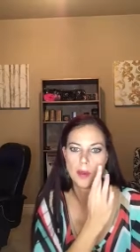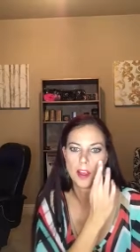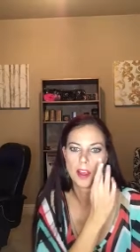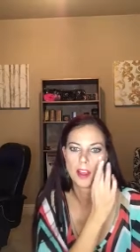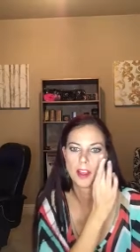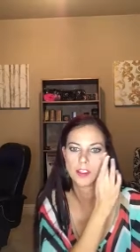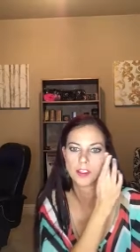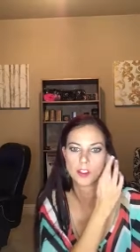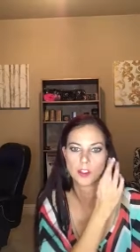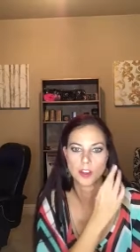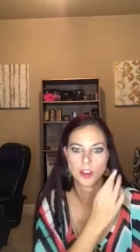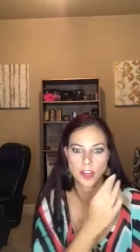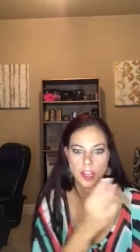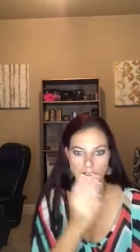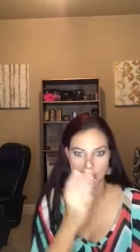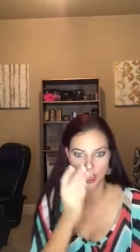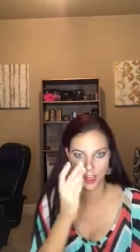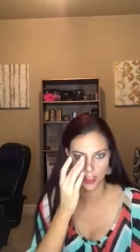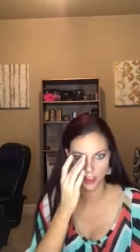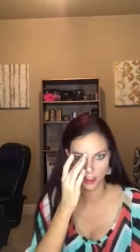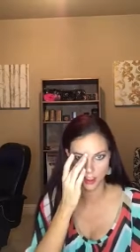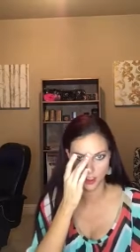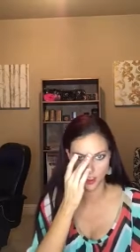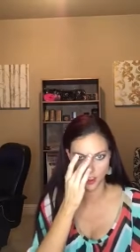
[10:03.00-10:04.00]
buds or
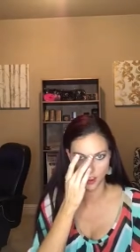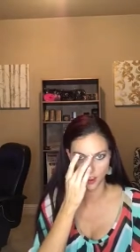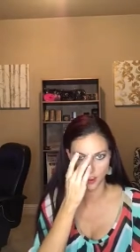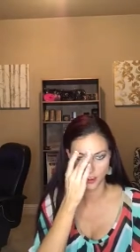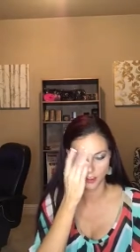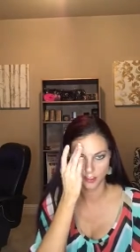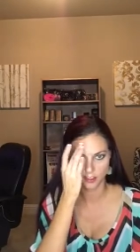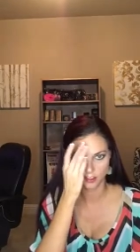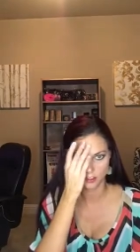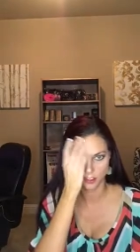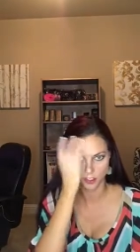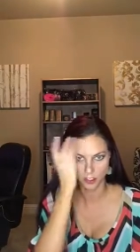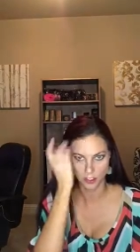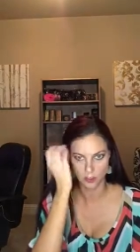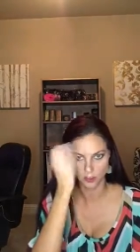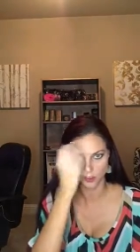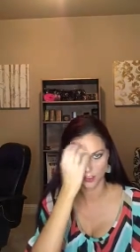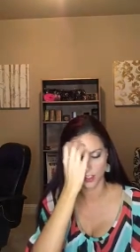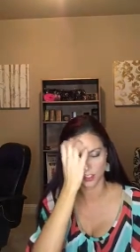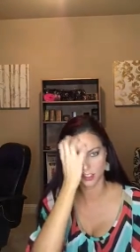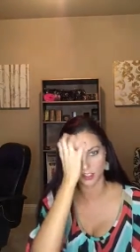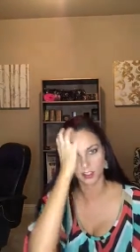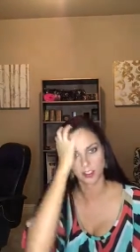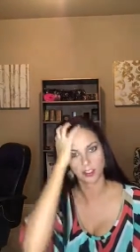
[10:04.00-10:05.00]
anything to do
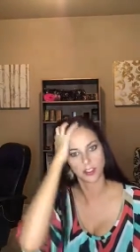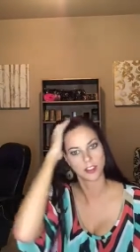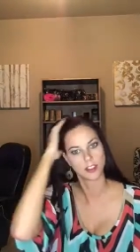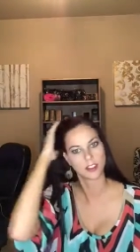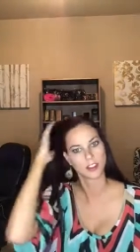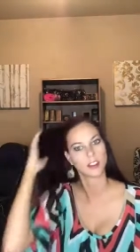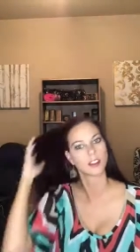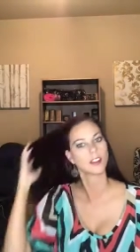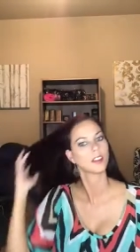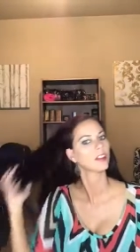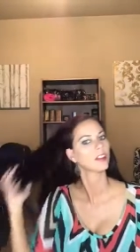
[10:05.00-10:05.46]
this.